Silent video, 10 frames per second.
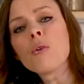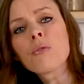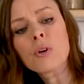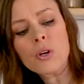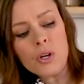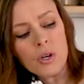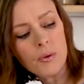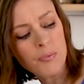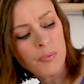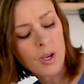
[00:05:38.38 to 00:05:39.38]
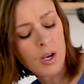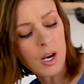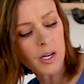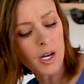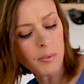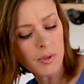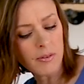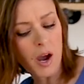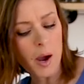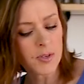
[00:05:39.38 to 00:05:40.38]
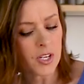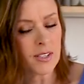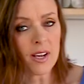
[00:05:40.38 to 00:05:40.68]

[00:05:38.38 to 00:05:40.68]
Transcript: over a couple of options